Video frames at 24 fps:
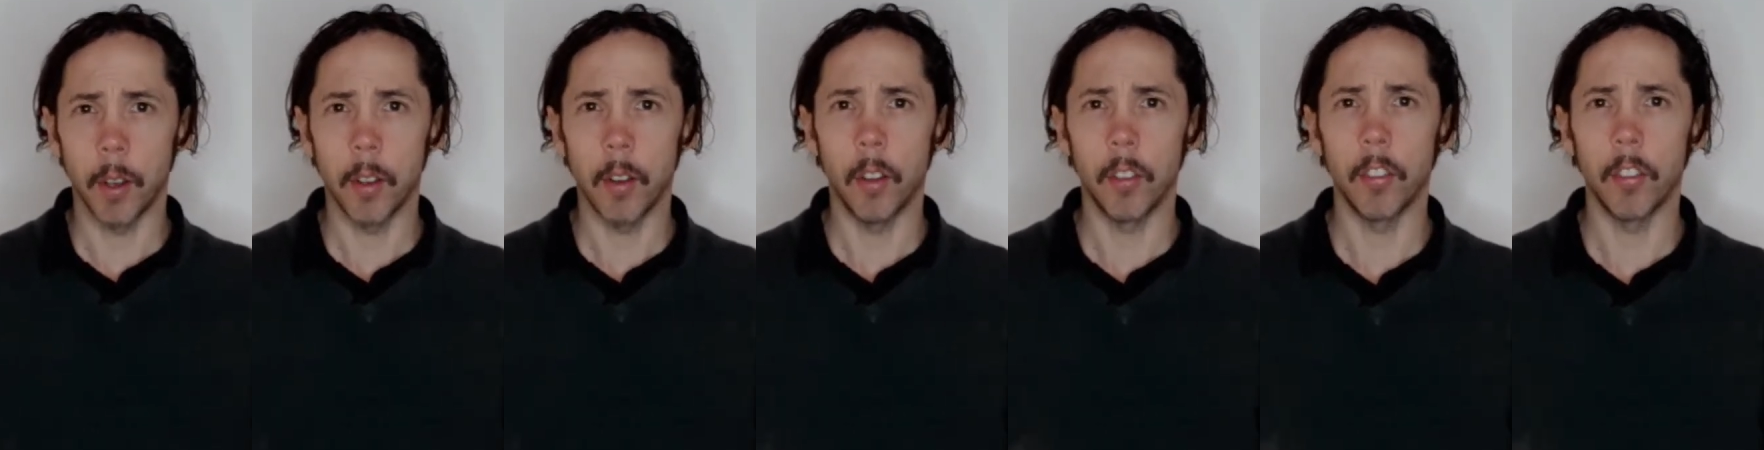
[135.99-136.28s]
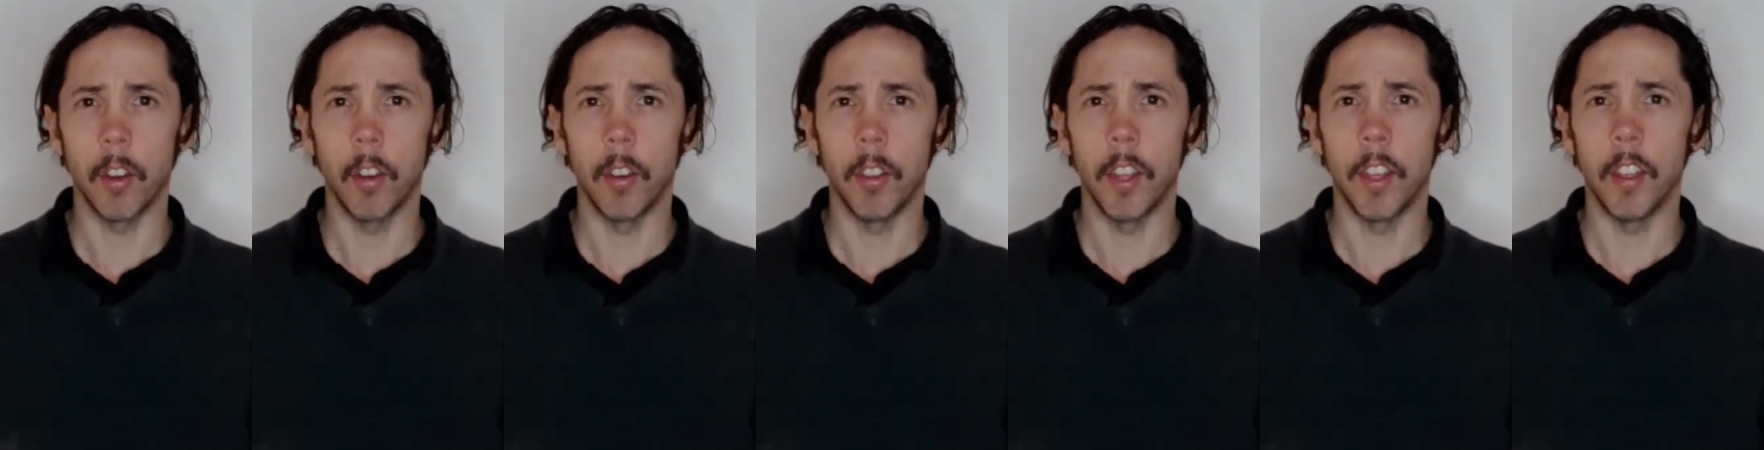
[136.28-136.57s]

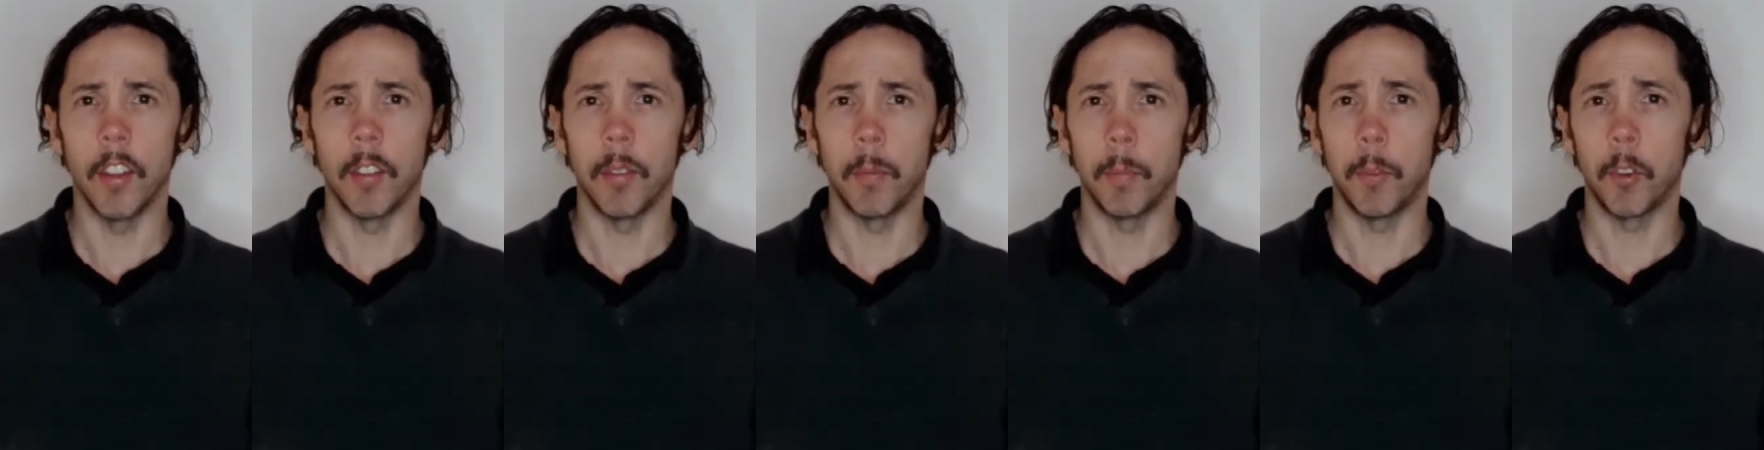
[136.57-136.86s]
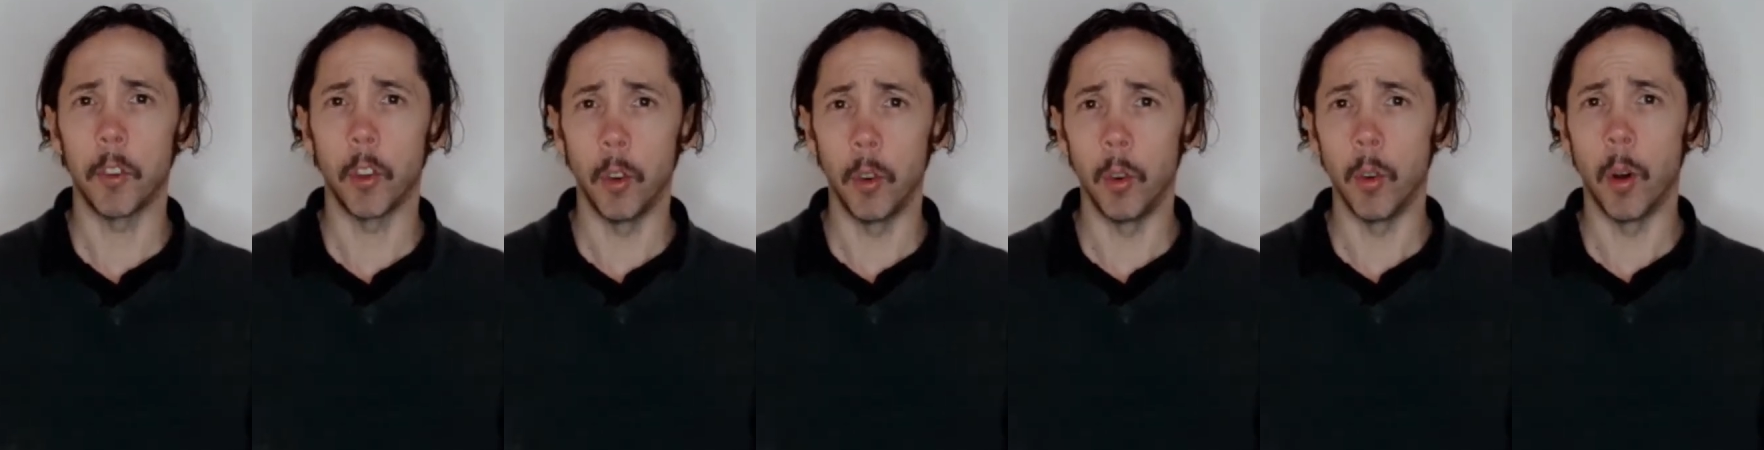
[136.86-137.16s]
so there's
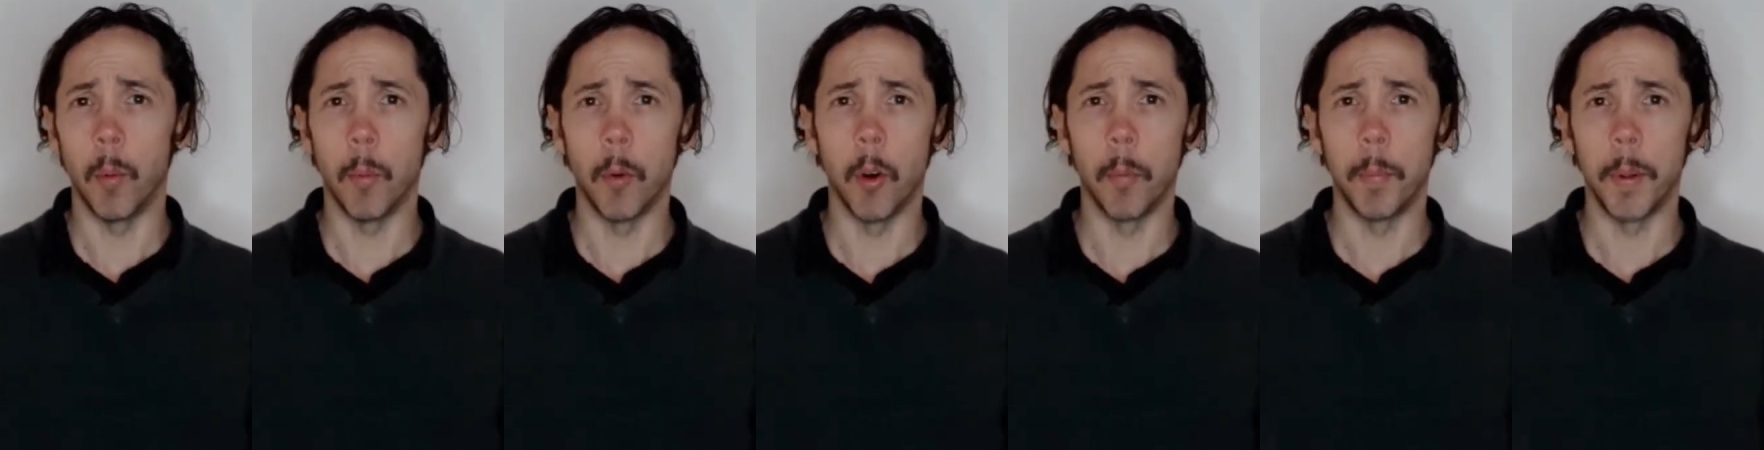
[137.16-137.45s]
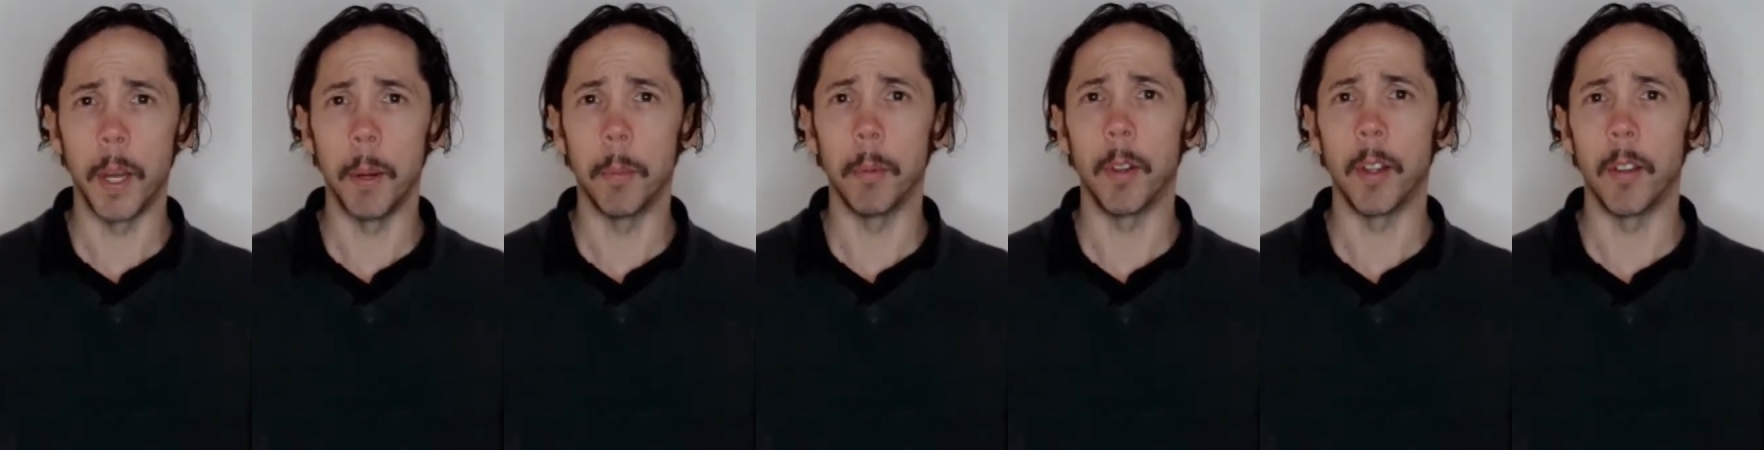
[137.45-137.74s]
2 or more
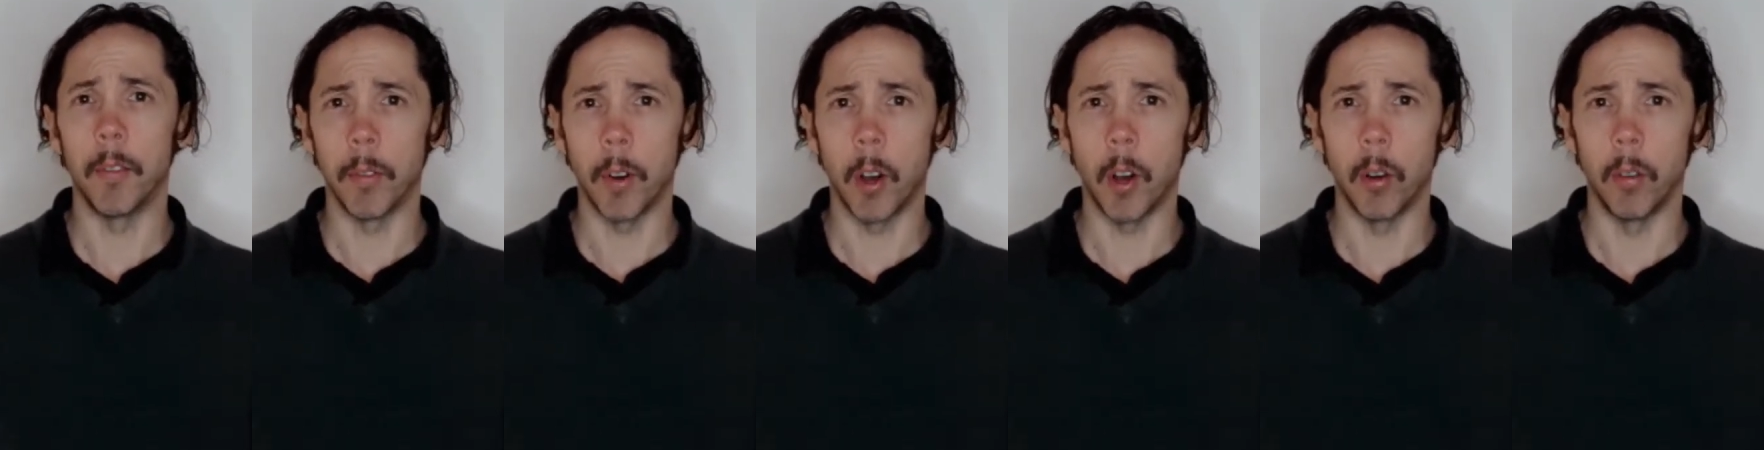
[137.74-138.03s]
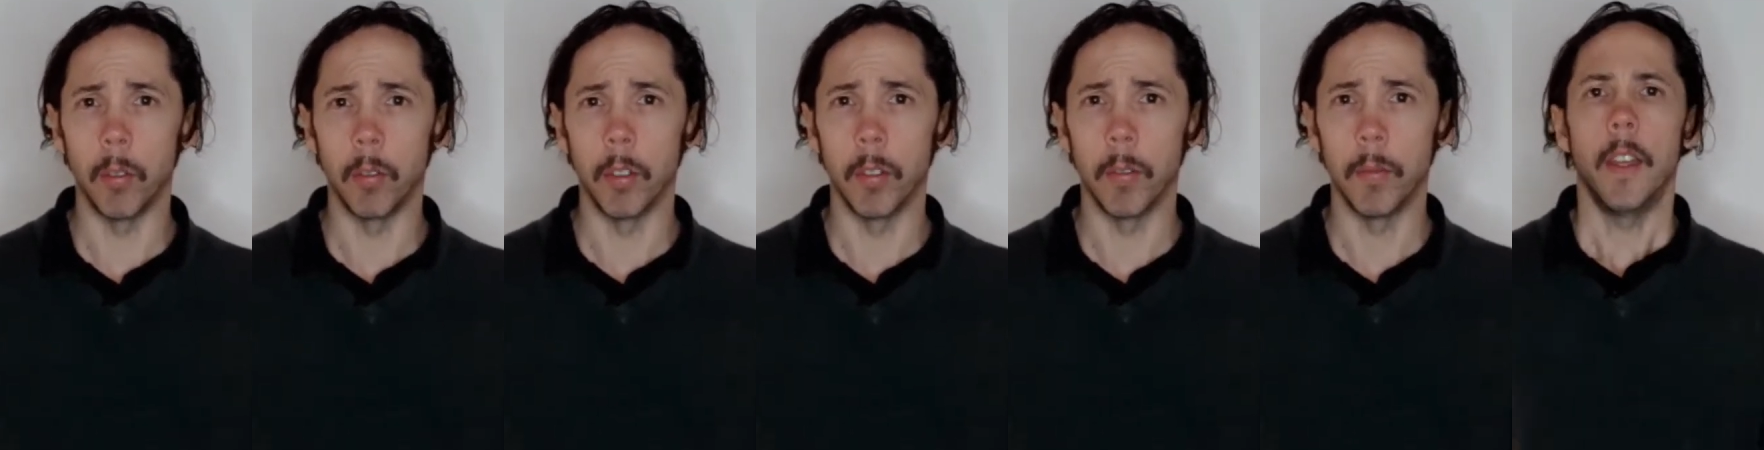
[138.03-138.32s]
people
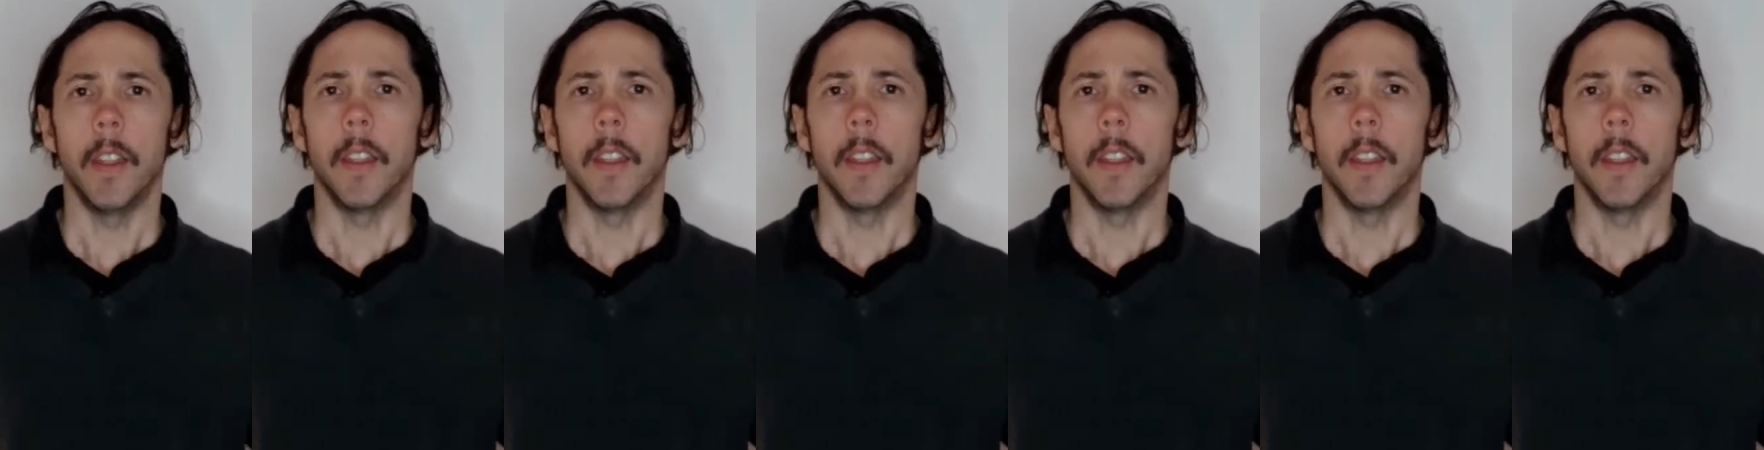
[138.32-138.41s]
involved.